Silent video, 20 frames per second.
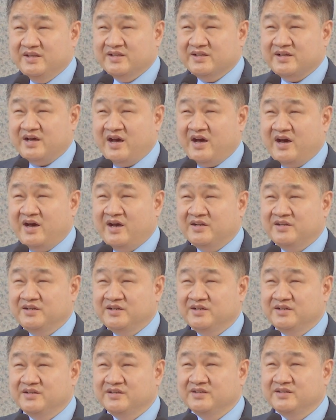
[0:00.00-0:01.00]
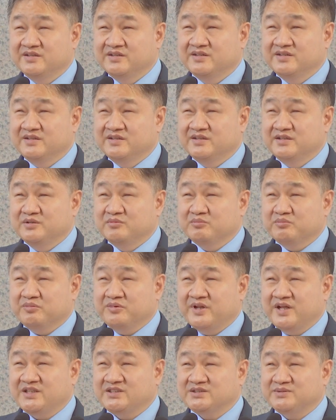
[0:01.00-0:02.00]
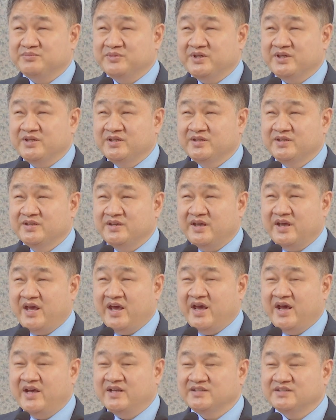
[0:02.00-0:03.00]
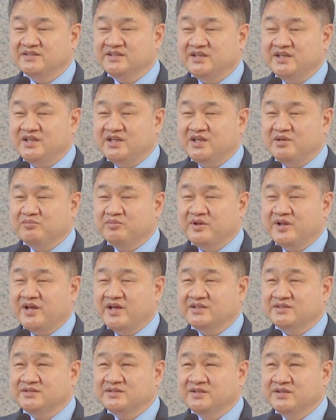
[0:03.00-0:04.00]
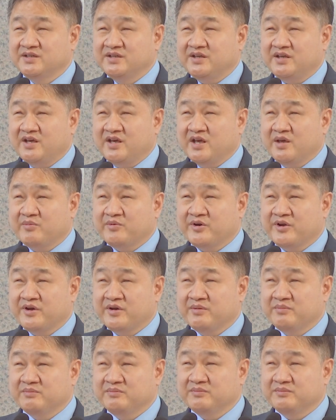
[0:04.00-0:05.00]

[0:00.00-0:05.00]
God blessed me as he blessed Abraham.